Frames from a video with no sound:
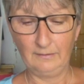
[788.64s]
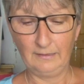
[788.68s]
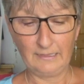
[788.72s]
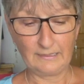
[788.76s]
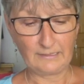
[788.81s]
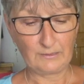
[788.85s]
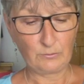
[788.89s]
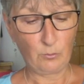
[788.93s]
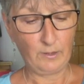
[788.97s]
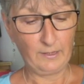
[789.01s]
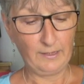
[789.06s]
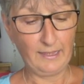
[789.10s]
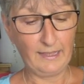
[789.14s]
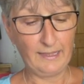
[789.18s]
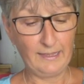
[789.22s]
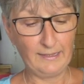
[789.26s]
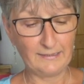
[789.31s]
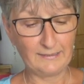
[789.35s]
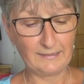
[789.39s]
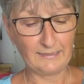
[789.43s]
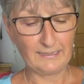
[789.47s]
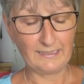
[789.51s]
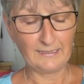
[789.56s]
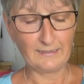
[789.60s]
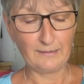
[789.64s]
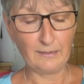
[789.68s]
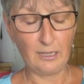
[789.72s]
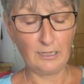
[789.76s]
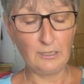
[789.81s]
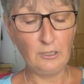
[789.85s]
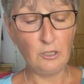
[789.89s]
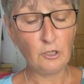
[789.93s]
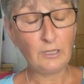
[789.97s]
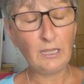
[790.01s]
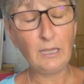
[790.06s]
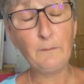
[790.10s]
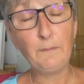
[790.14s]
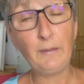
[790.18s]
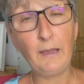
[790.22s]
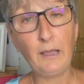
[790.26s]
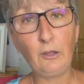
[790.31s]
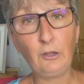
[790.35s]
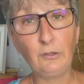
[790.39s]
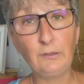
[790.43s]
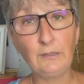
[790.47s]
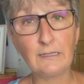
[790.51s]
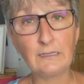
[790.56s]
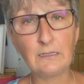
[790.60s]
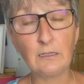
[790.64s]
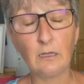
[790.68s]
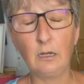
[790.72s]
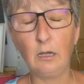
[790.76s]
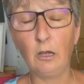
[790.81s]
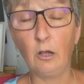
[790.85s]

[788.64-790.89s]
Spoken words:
quite, and looking back on it, it's like,